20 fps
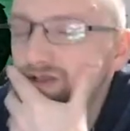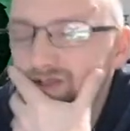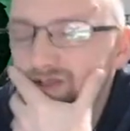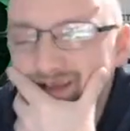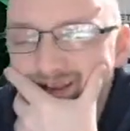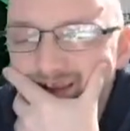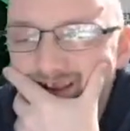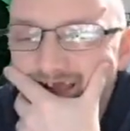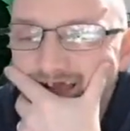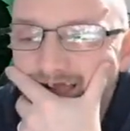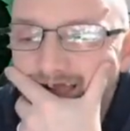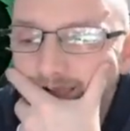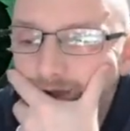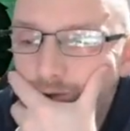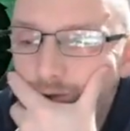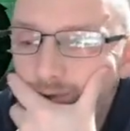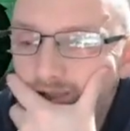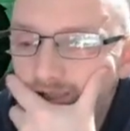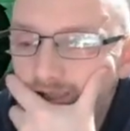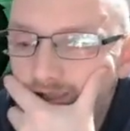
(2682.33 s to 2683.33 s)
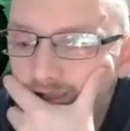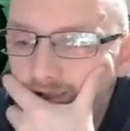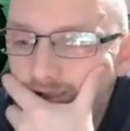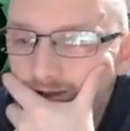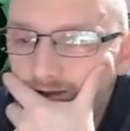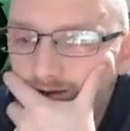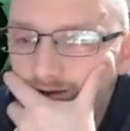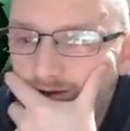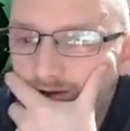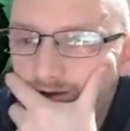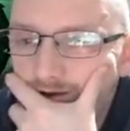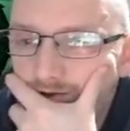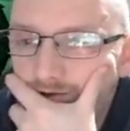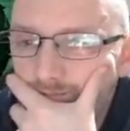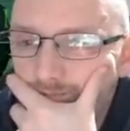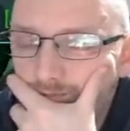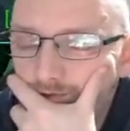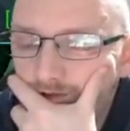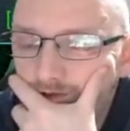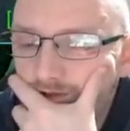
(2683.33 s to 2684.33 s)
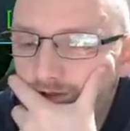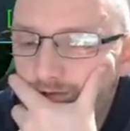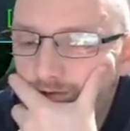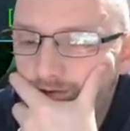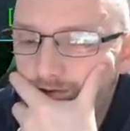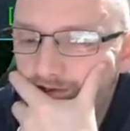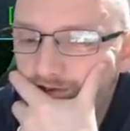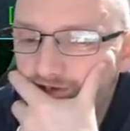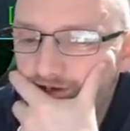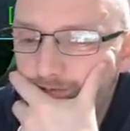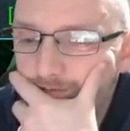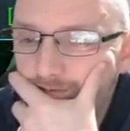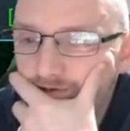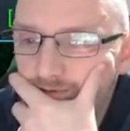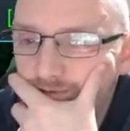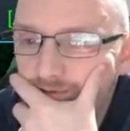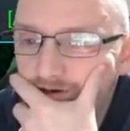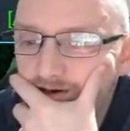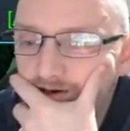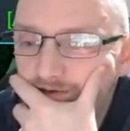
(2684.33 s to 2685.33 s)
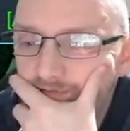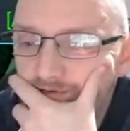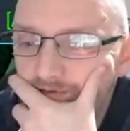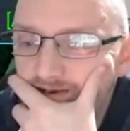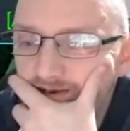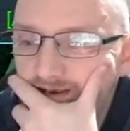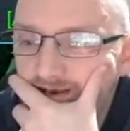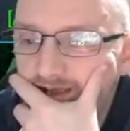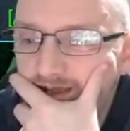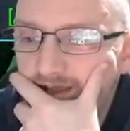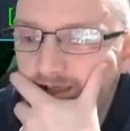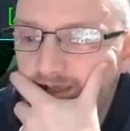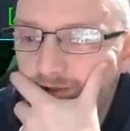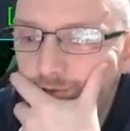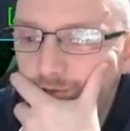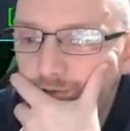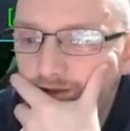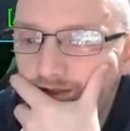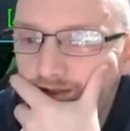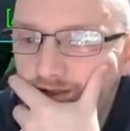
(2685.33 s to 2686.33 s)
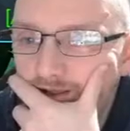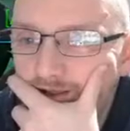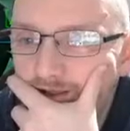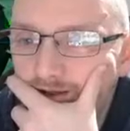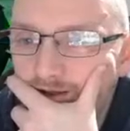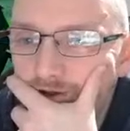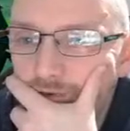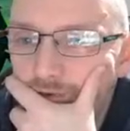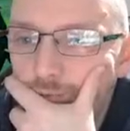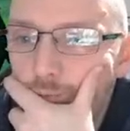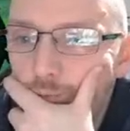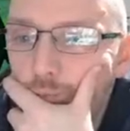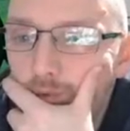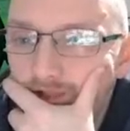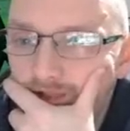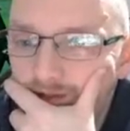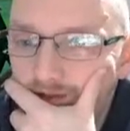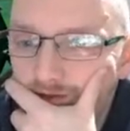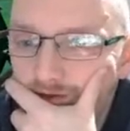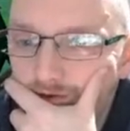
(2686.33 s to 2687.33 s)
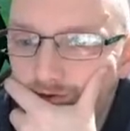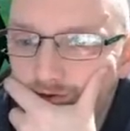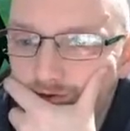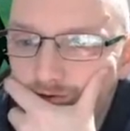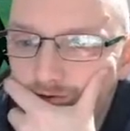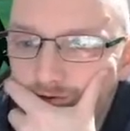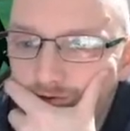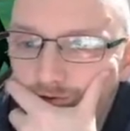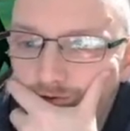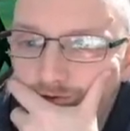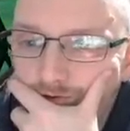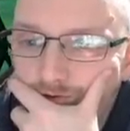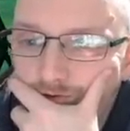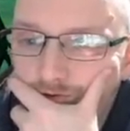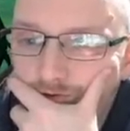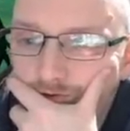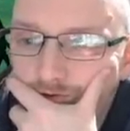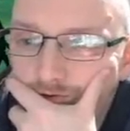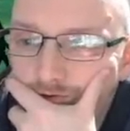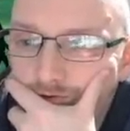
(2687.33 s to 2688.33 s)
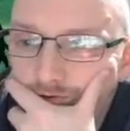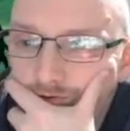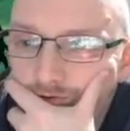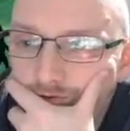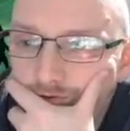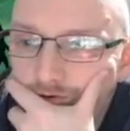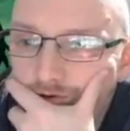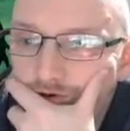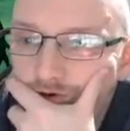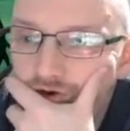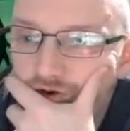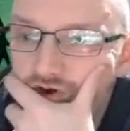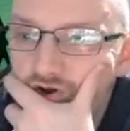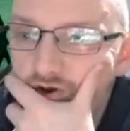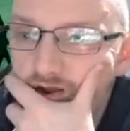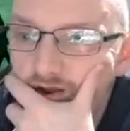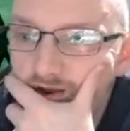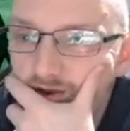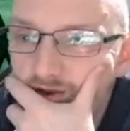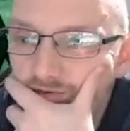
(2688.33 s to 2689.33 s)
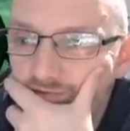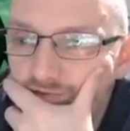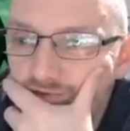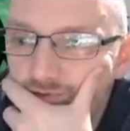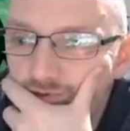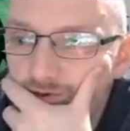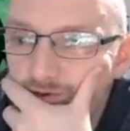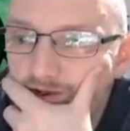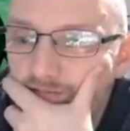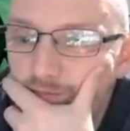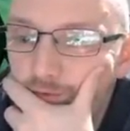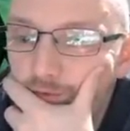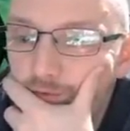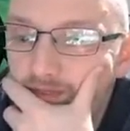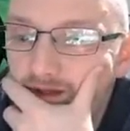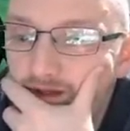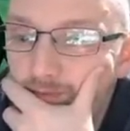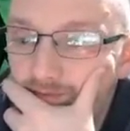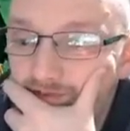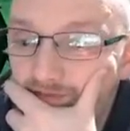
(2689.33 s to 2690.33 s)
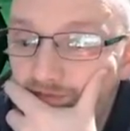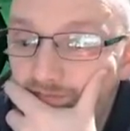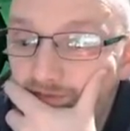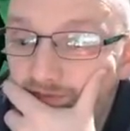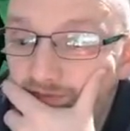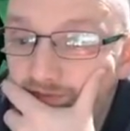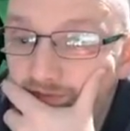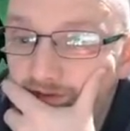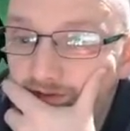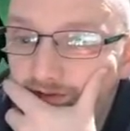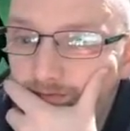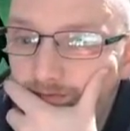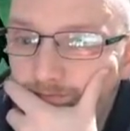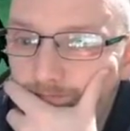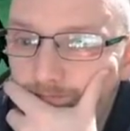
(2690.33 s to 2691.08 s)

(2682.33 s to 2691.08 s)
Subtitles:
They didn't AoE... I don't know the champions well enough. They didn't AoE weaken. 924. That was the 5th hit.